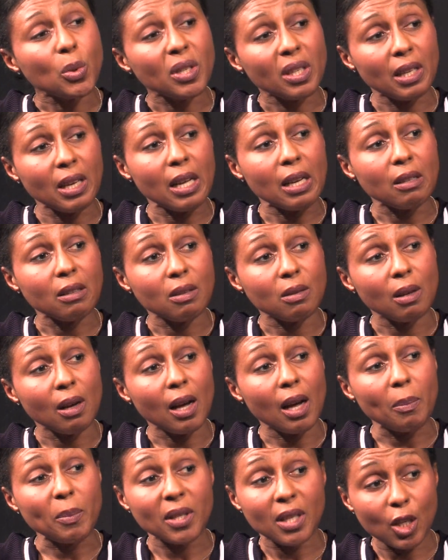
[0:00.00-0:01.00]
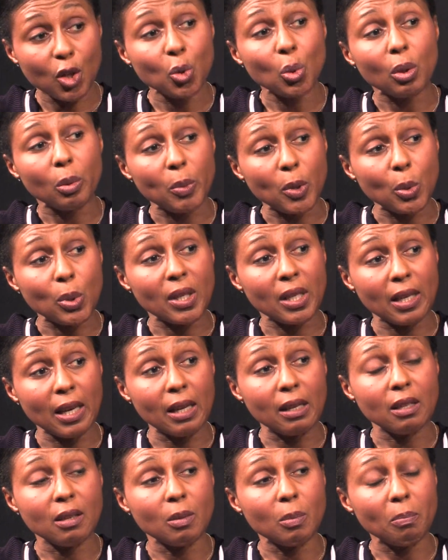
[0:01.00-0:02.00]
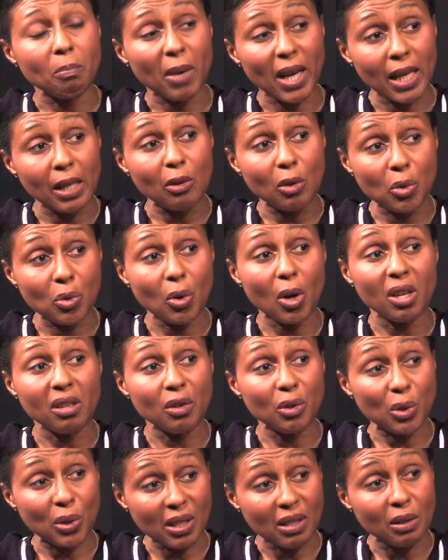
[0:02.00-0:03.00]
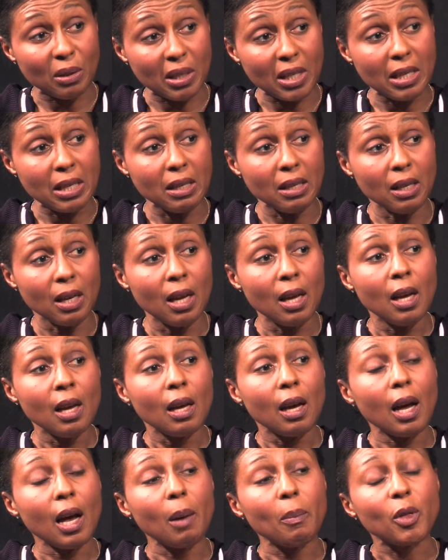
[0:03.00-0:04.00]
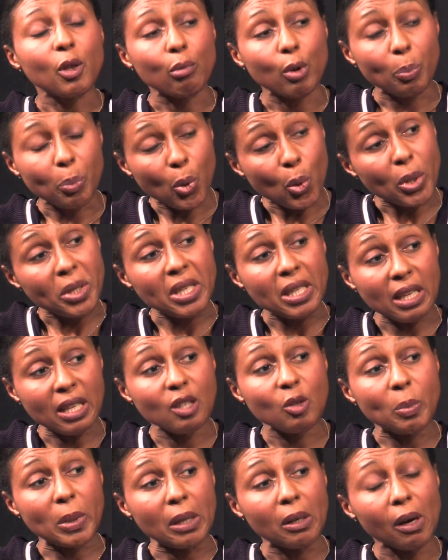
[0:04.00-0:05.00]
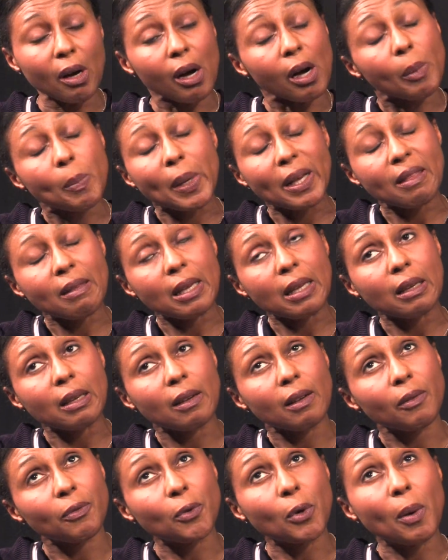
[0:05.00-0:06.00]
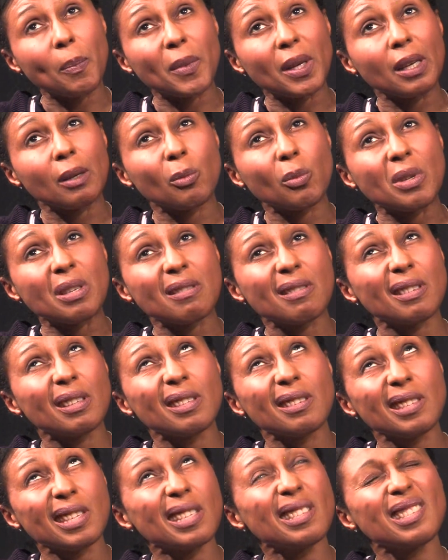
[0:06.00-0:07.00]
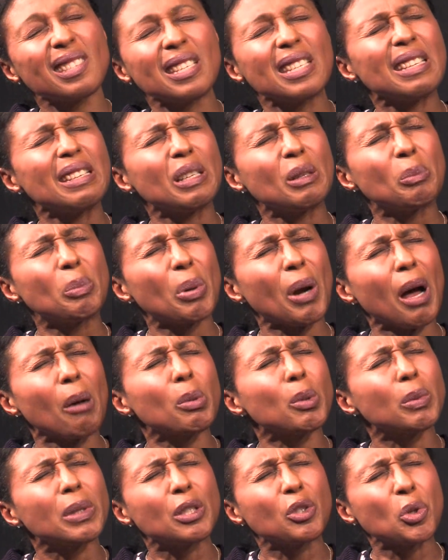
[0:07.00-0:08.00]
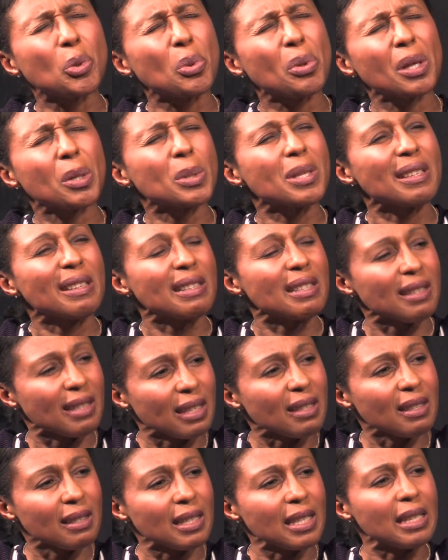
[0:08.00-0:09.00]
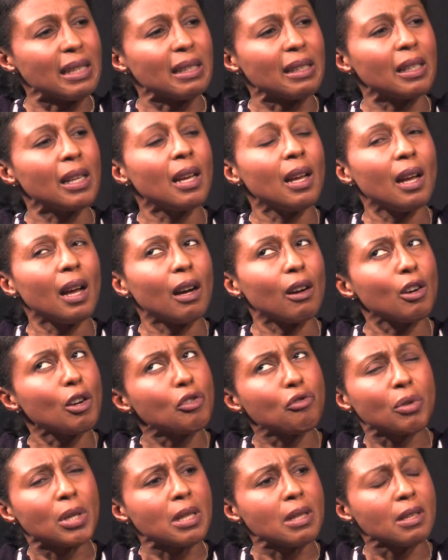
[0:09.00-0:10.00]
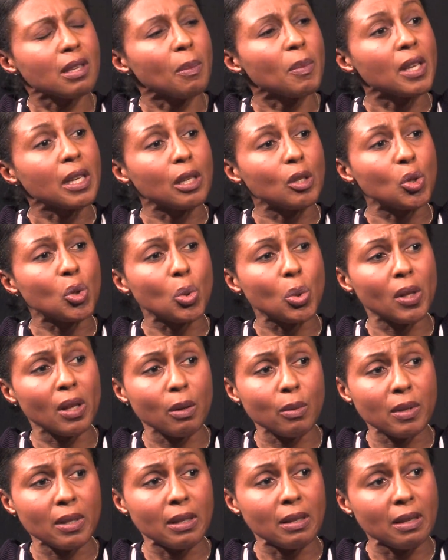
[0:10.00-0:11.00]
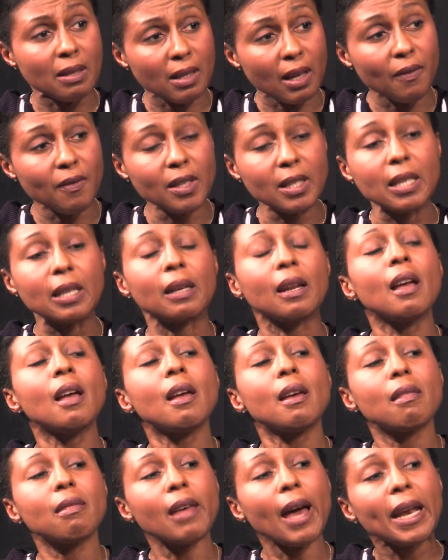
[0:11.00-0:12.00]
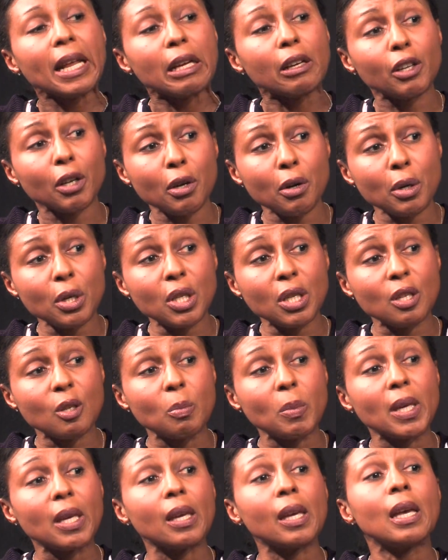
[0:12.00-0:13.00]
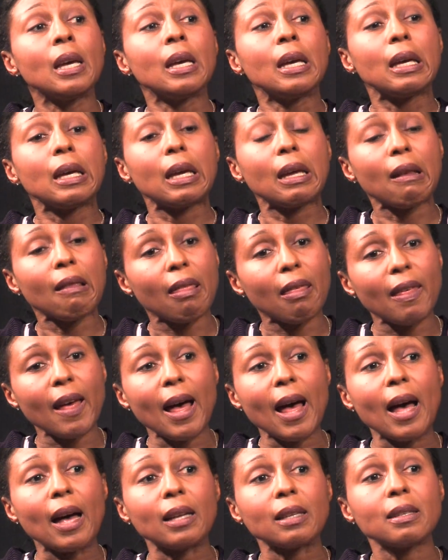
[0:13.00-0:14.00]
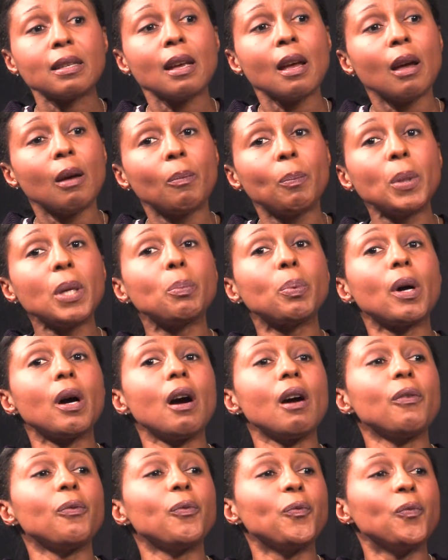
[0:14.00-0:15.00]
against, sexual abuse against minors under 16, the reporting has been up, I think, it was 16 in probably 2016 and 100 and something in 2017. That encourages me in that people are